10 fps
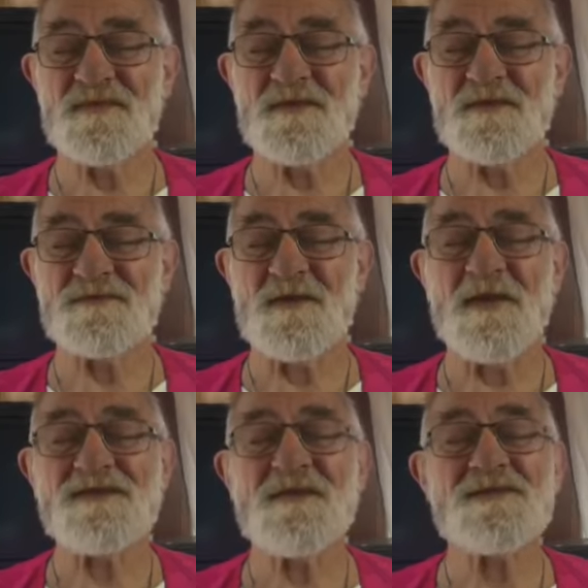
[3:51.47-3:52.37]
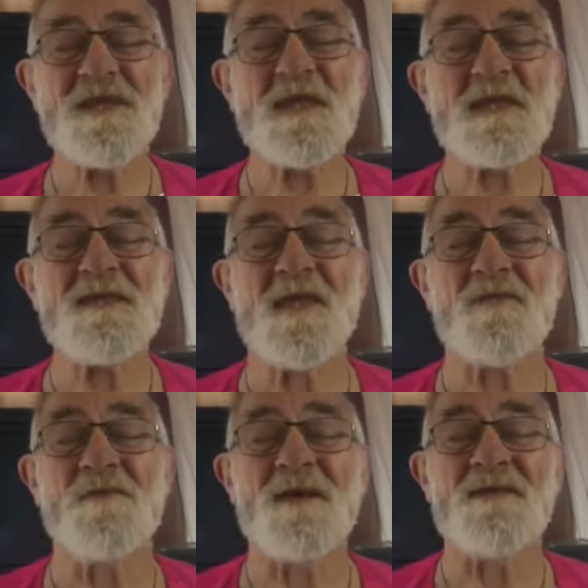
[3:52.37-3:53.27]
So let's just take another
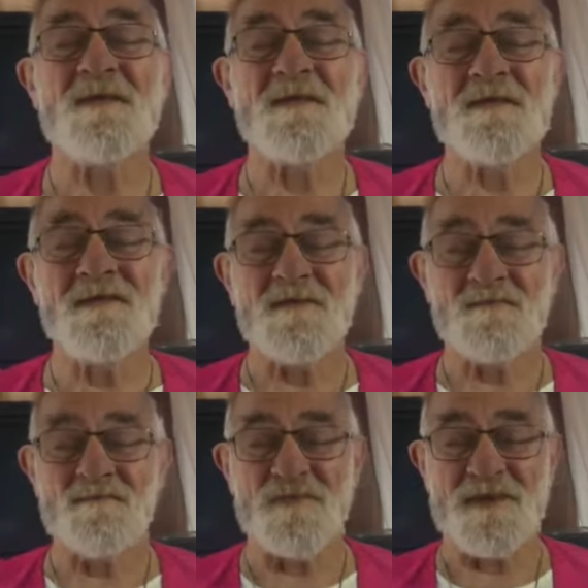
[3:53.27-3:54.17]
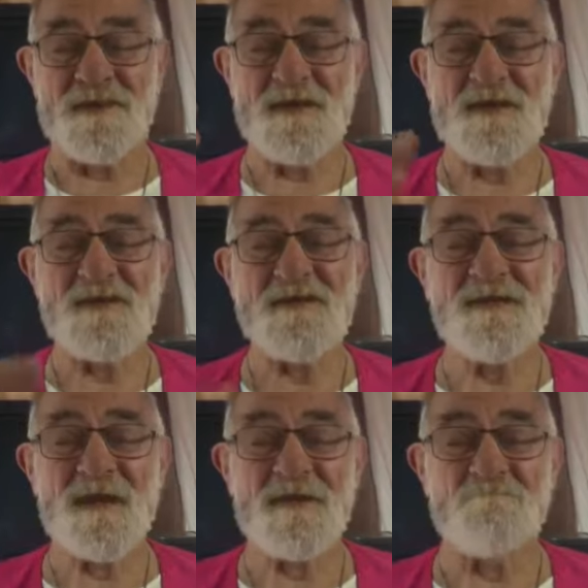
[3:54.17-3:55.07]
one. Breathe in,
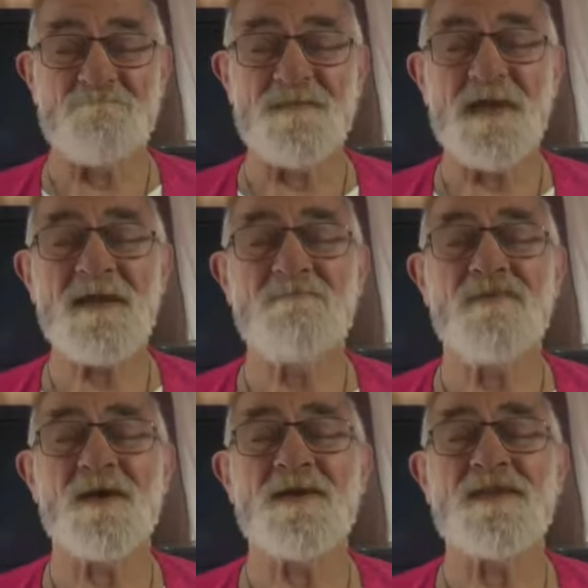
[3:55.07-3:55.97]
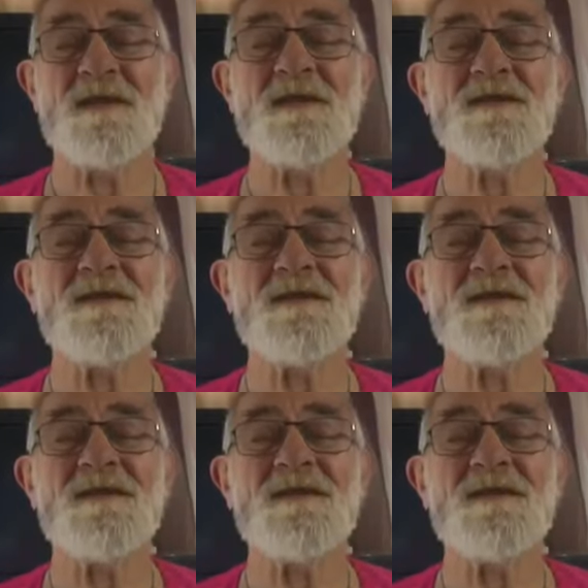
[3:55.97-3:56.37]
take a big breath in,